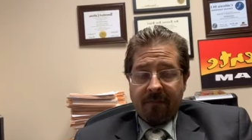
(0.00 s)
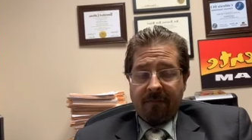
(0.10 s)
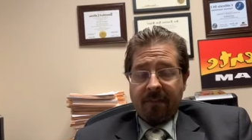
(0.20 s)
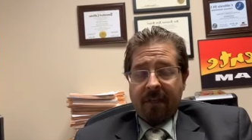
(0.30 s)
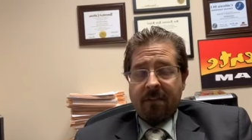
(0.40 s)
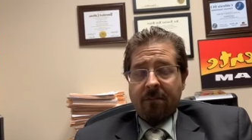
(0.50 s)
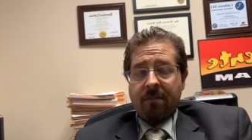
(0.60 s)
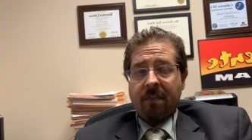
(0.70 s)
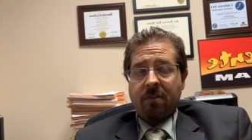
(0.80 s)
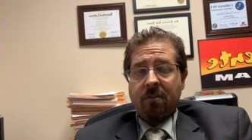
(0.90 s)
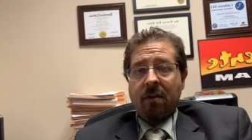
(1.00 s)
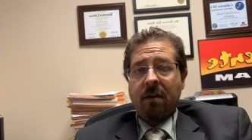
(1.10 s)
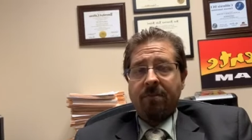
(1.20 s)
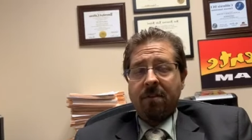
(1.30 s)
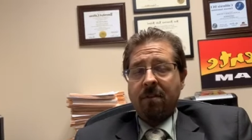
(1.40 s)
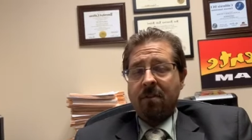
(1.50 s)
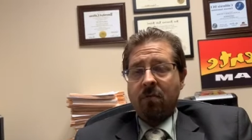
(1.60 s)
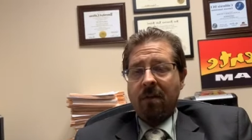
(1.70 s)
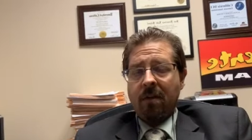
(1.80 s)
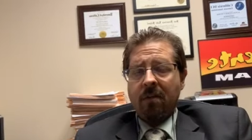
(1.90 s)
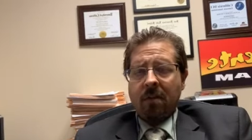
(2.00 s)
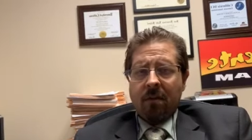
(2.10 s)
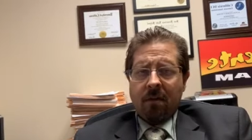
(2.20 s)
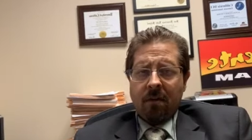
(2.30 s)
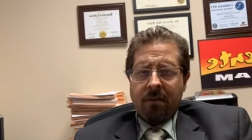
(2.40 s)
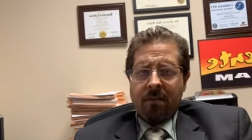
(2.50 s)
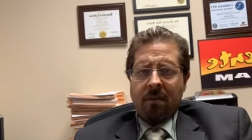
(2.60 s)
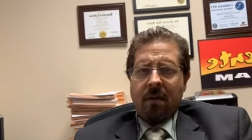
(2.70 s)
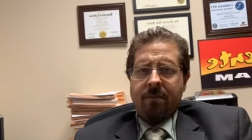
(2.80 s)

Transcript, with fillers: then that's a potential option as well. All these